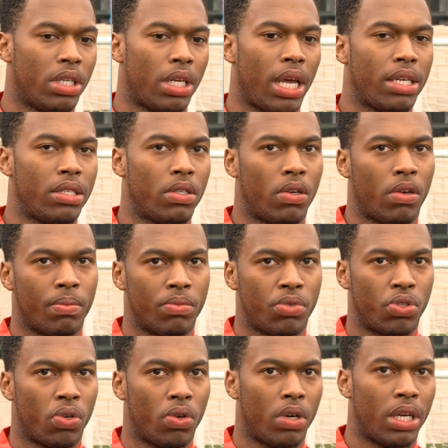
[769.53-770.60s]
He likes to come
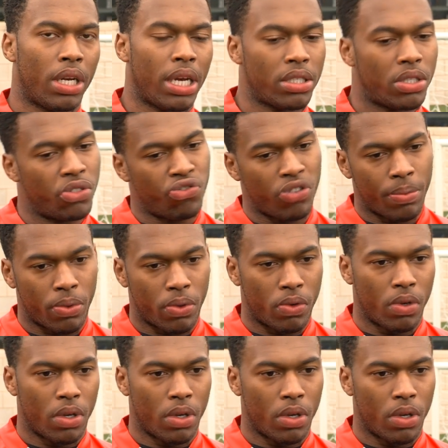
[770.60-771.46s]
short, he likes to dribble.